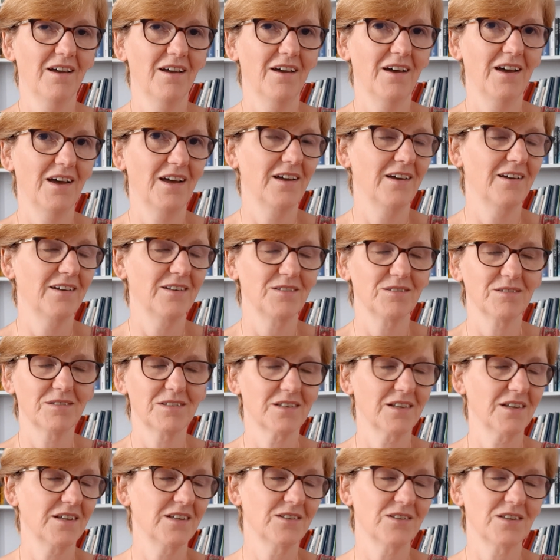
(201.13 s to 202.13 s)
and
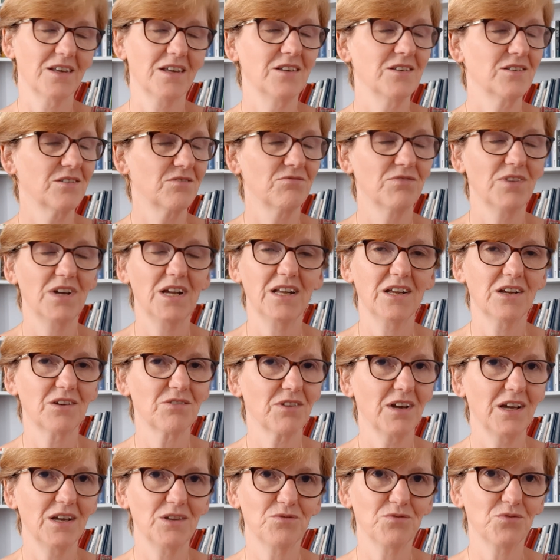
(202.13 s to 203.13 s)
is really
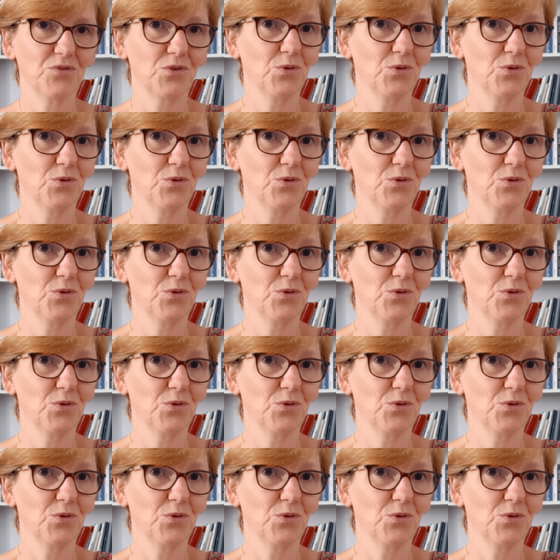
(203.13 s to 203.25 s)
great for